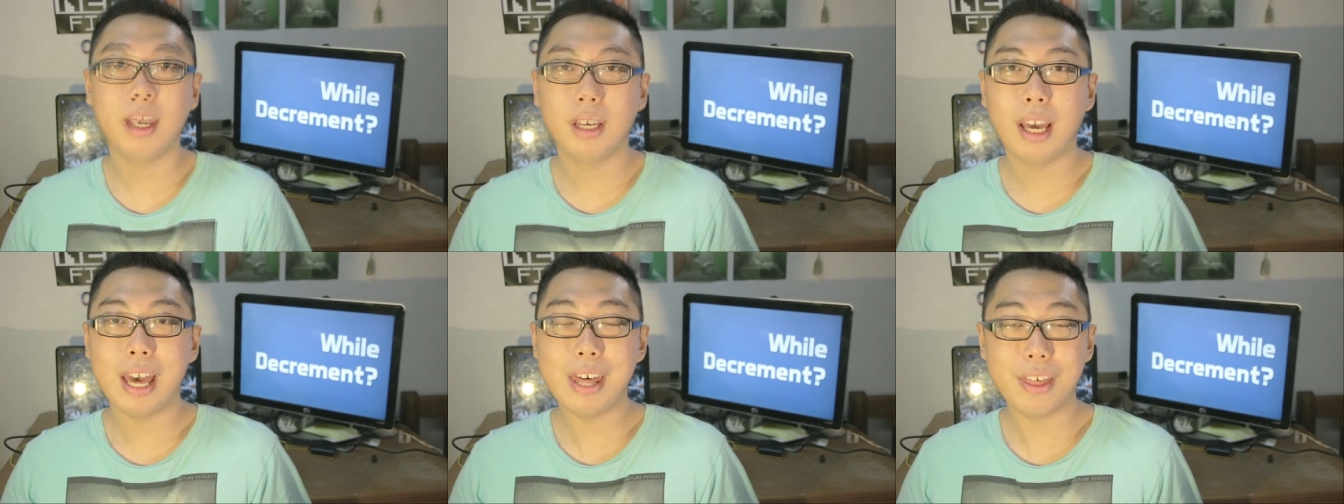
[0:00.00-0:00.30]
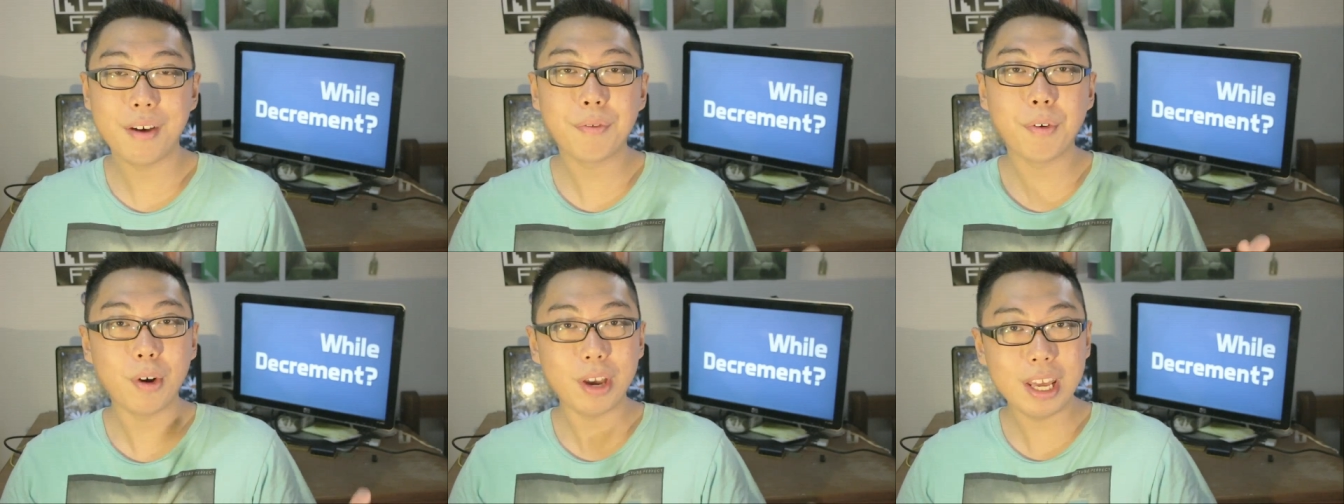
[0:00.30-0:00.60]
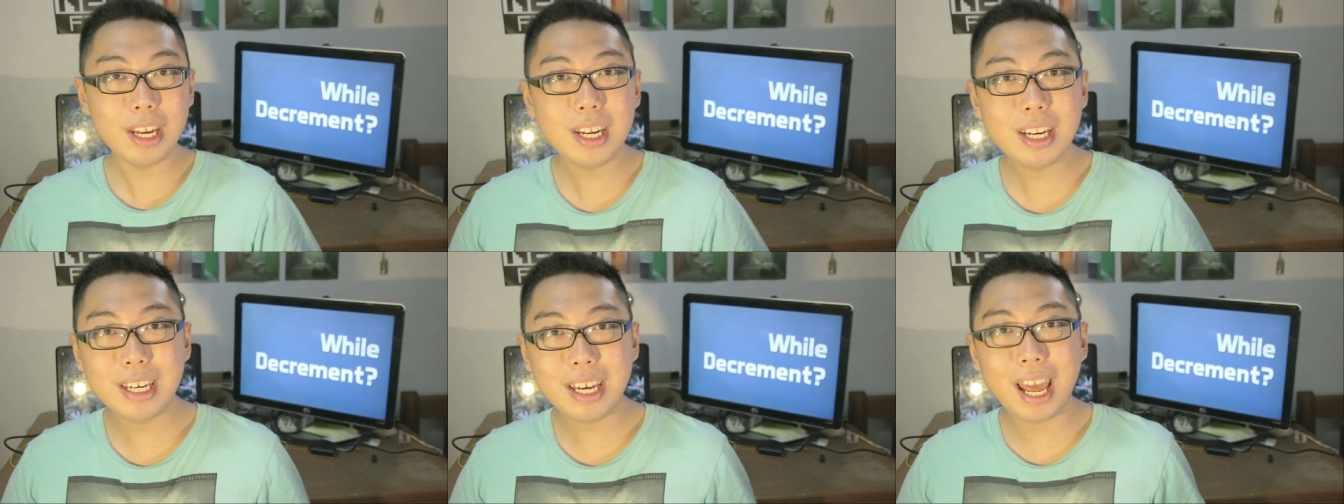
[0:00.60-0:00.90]
and therefore
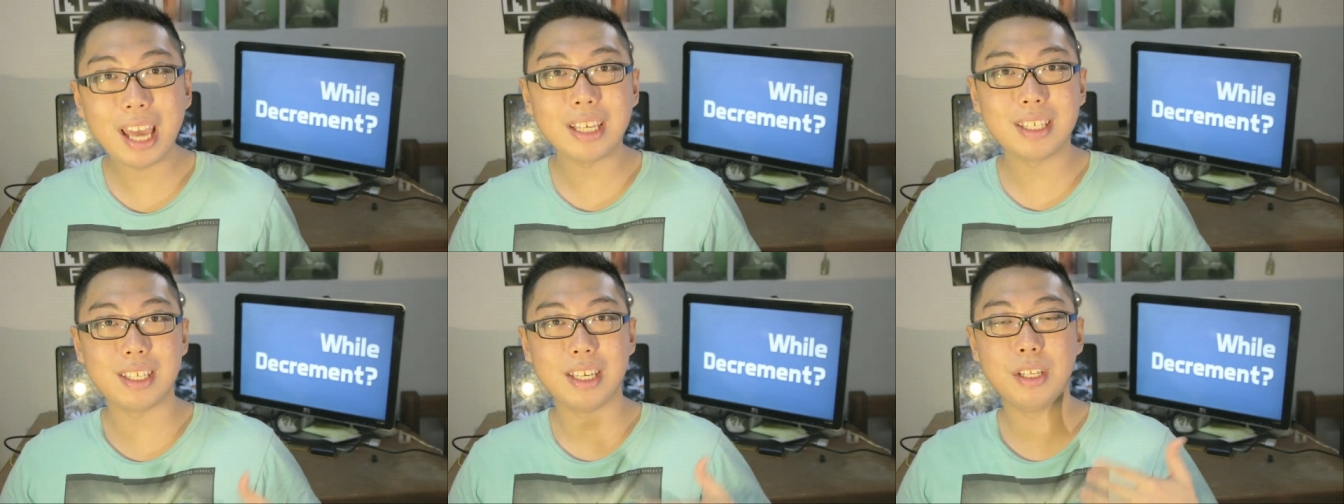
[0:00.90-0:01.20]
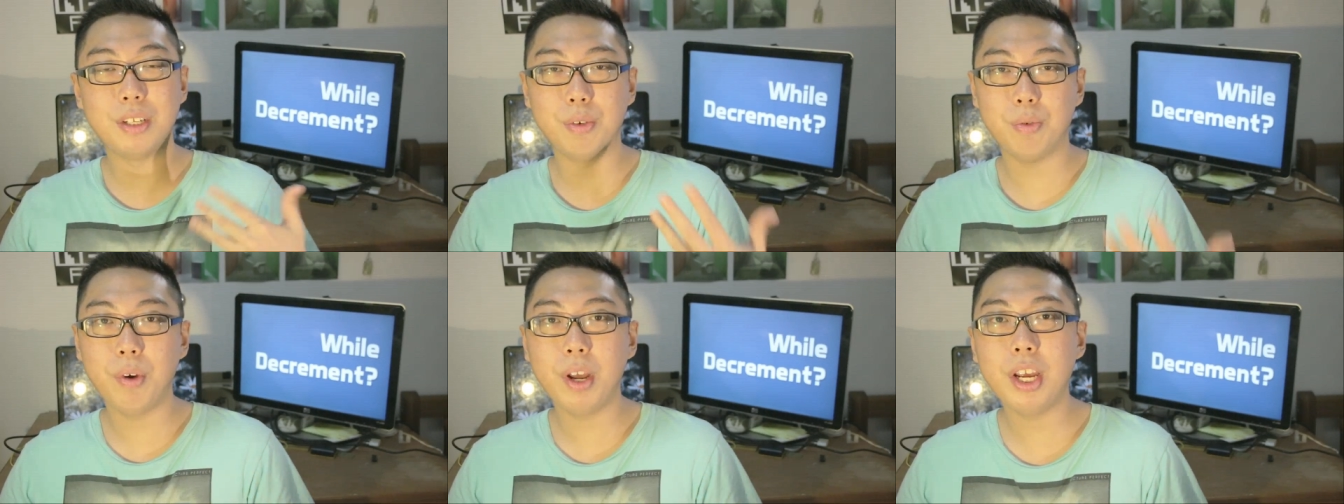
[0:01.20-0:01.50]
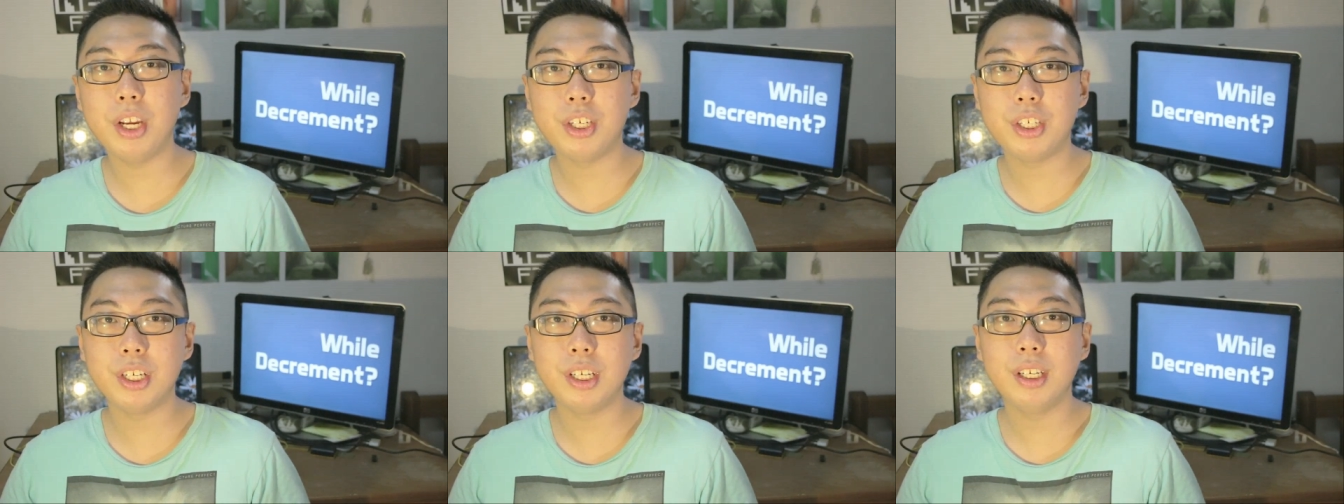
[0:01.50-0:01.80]
in the next
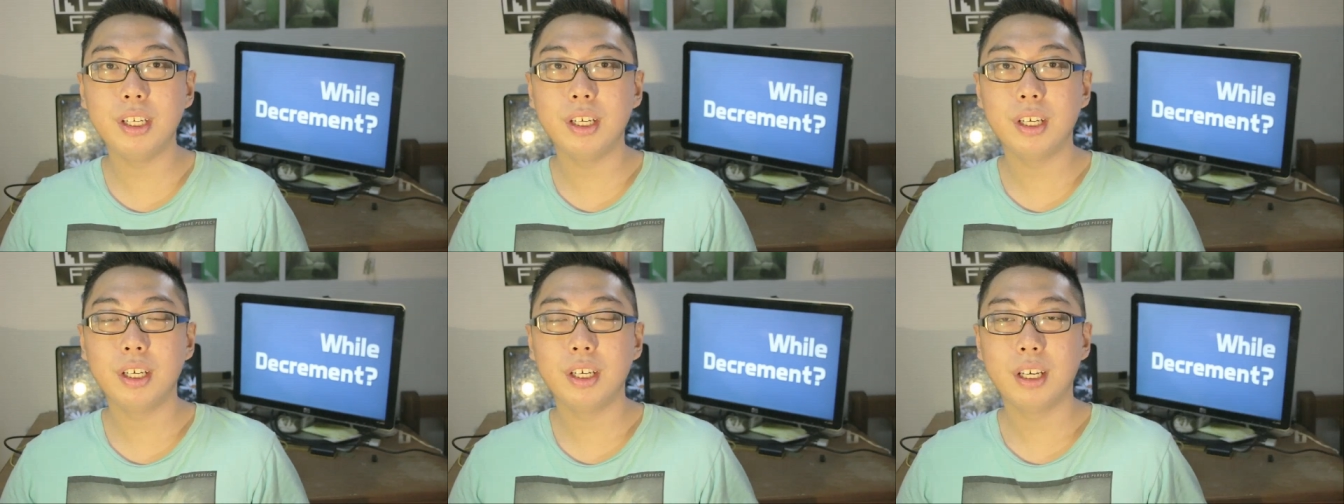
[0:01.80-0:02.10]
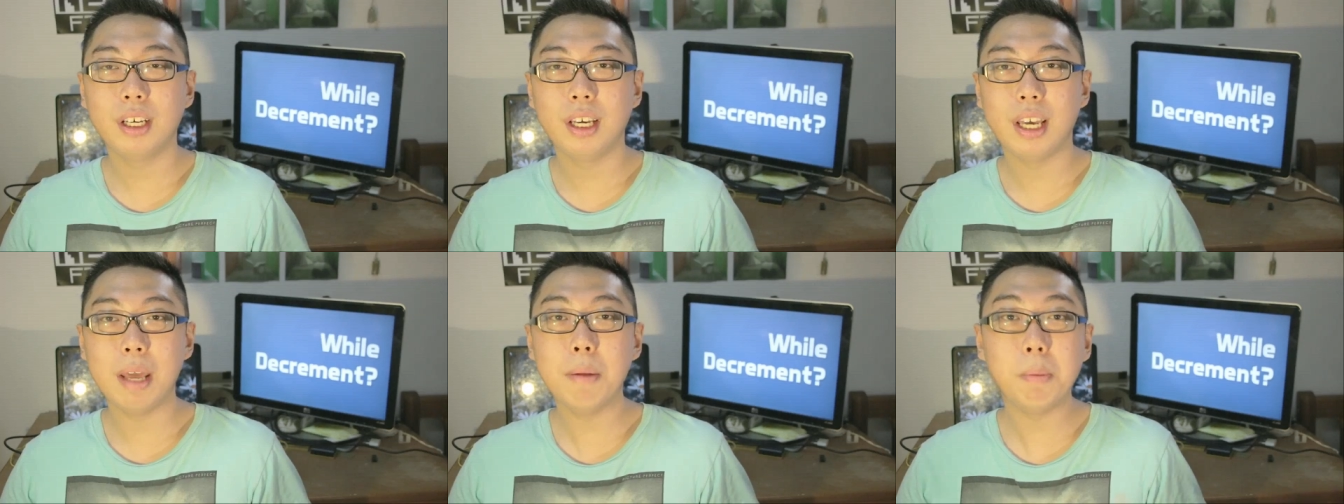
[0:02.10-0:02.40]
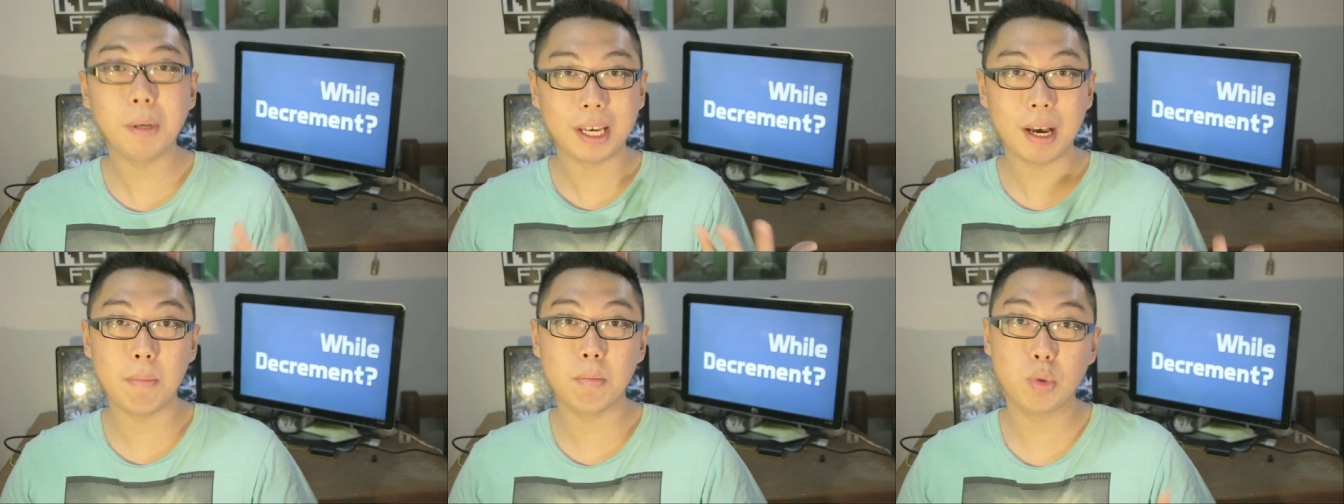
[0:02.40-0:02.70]
iteration, it
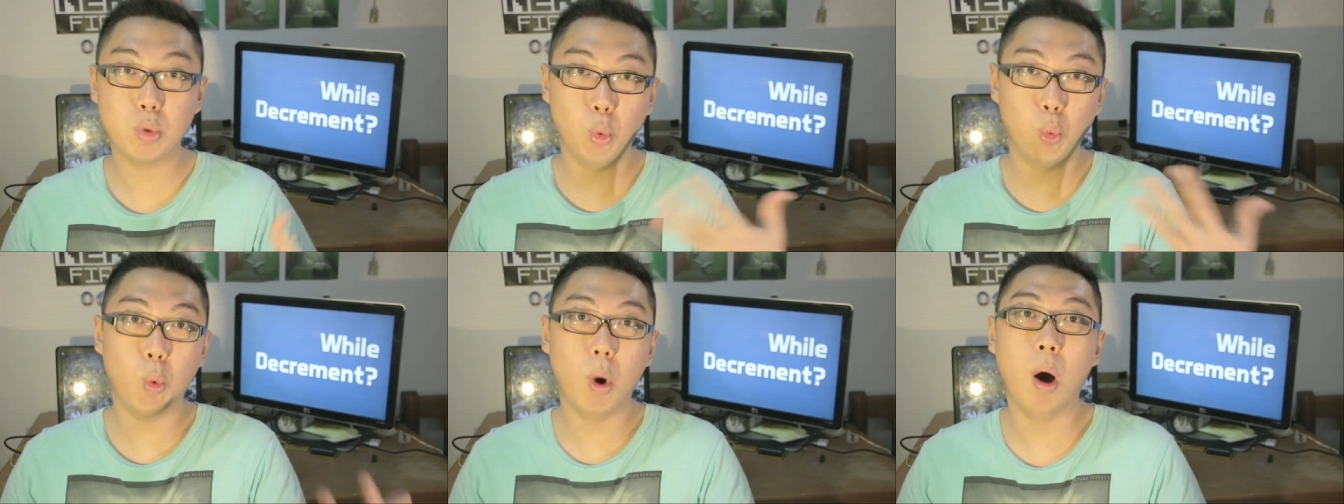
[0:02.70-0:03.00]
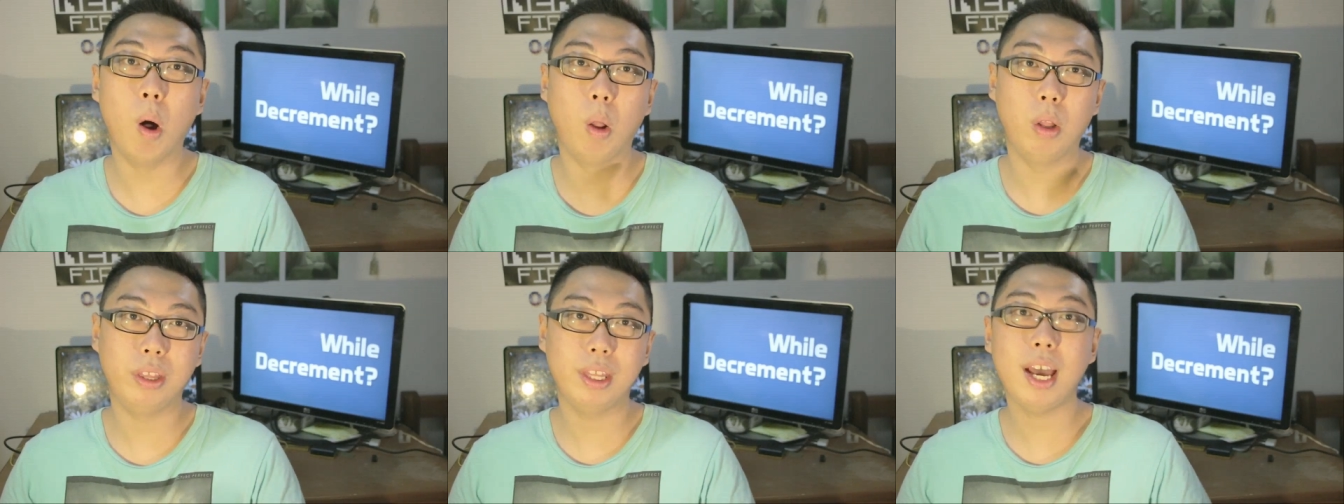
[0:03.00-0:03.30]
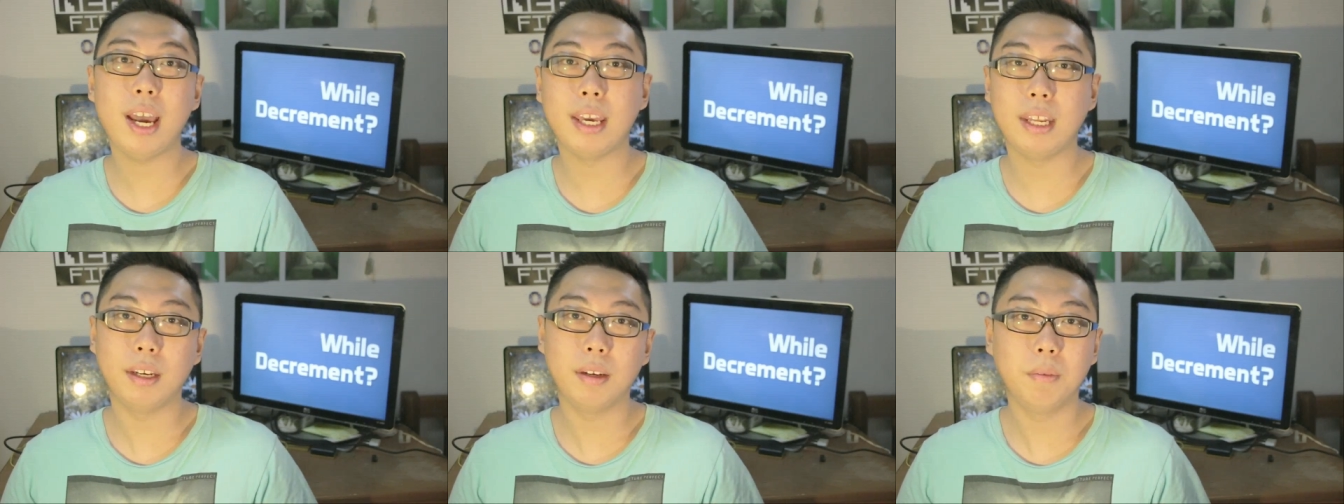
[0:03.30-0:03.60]
becomes while
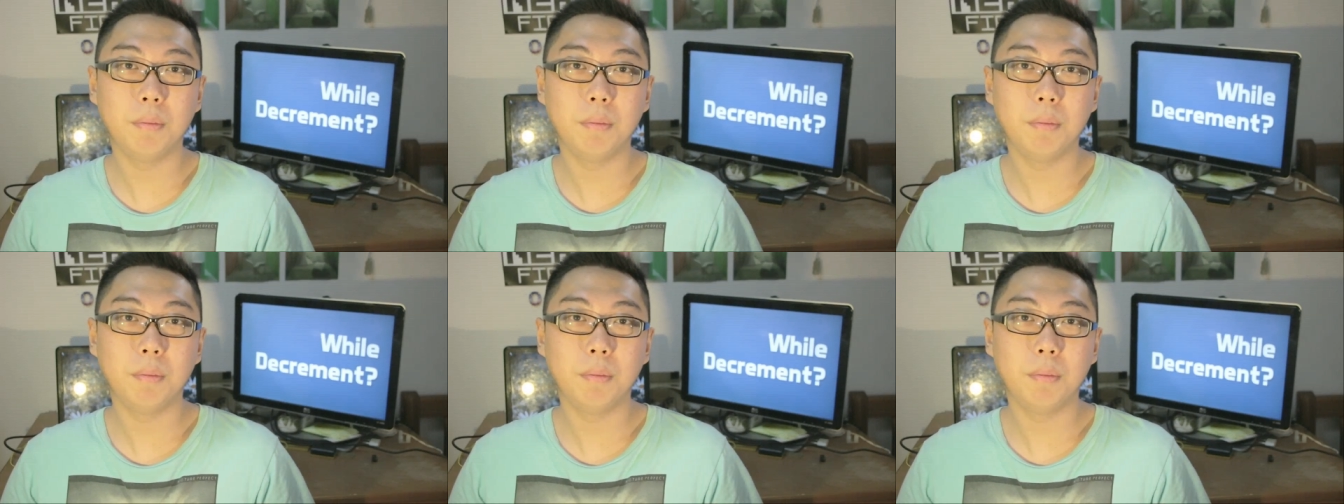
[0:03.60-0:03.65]
9.